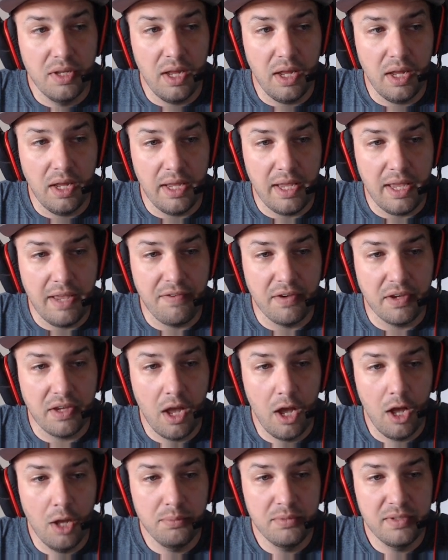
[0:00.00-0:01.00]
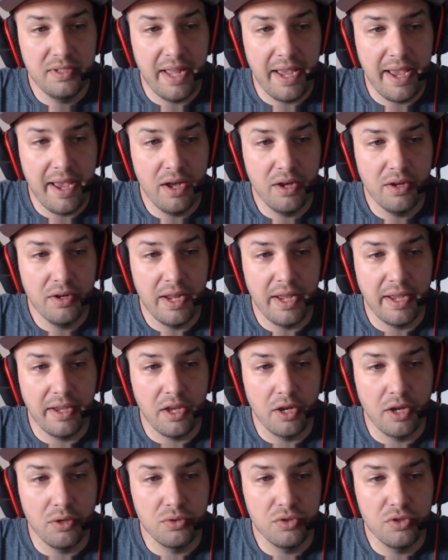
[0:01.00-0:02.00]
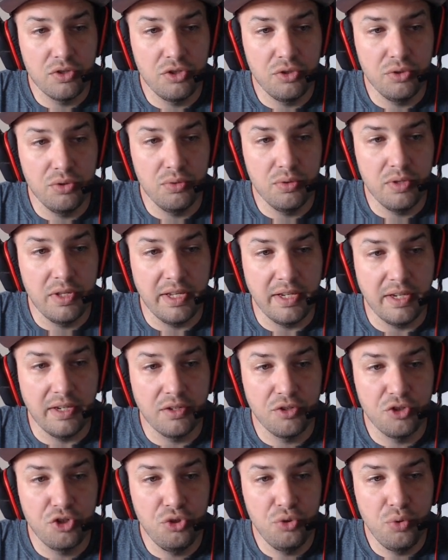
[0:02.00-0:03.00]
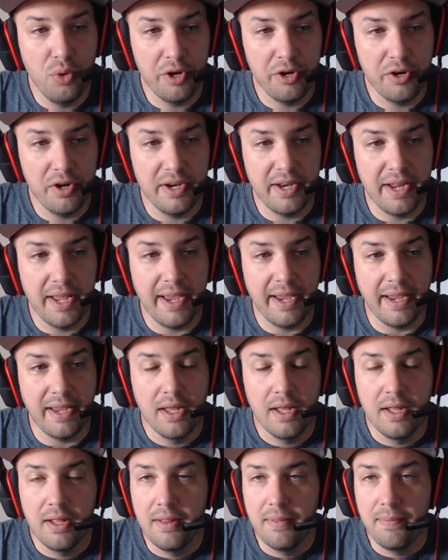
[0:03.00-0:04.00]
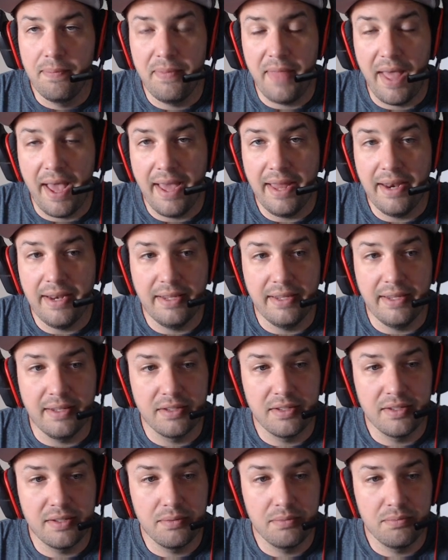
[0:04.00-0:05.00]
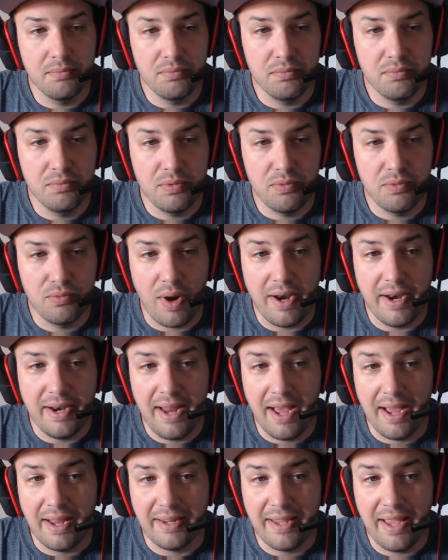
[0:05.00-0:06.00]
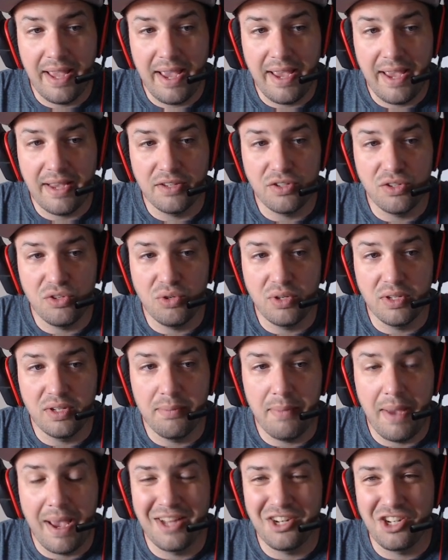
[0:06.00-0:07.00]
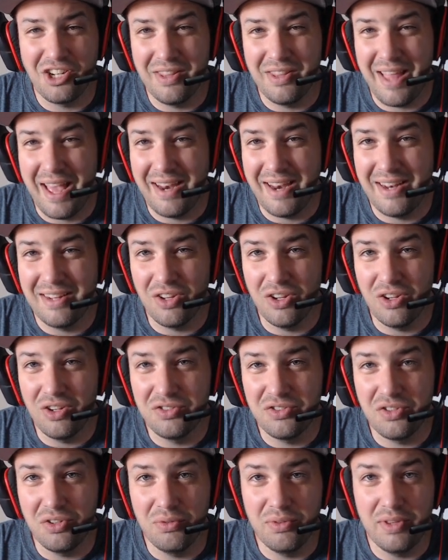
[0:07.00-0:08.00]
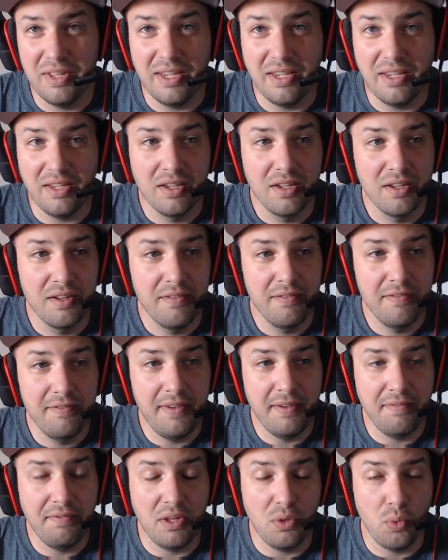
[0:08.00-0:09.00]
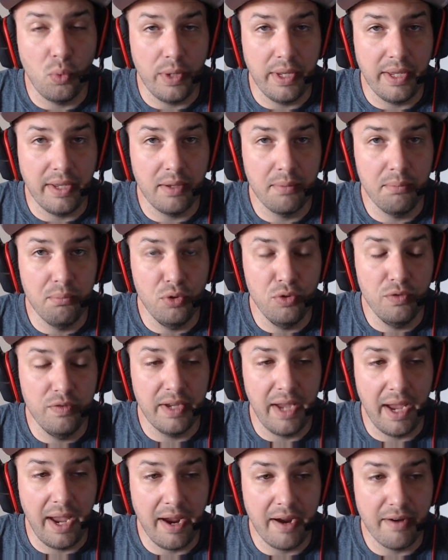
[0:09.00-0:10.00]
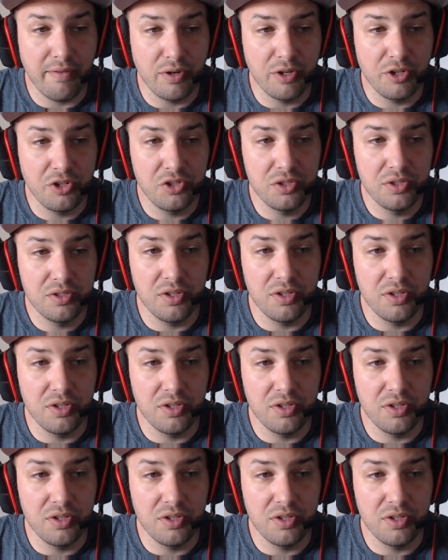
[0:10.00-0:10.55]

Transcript: If it comes down and goes to the 200-day, that is right at 9K. So you can imagine that is also the 50-week moving average.